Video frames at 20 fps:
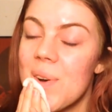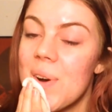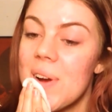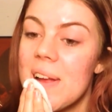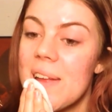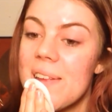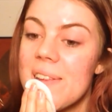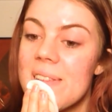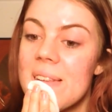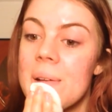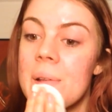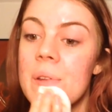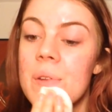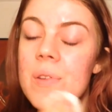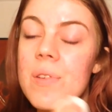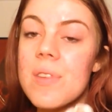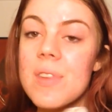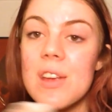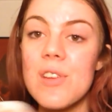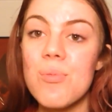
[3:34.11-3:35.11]
or else
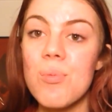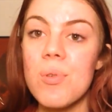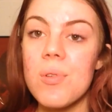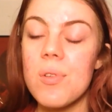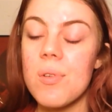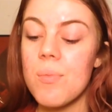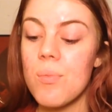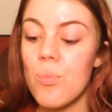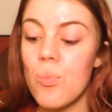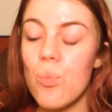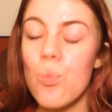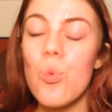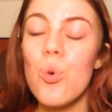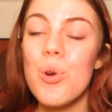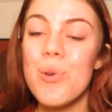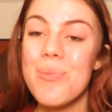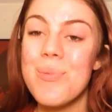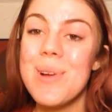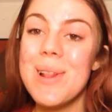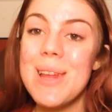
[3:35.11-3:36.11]
this
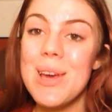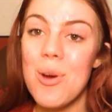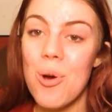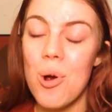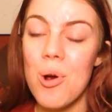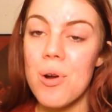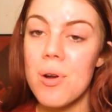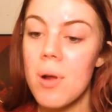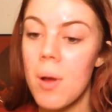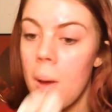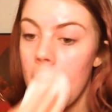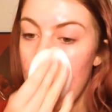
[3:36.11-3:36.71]
would really hurt.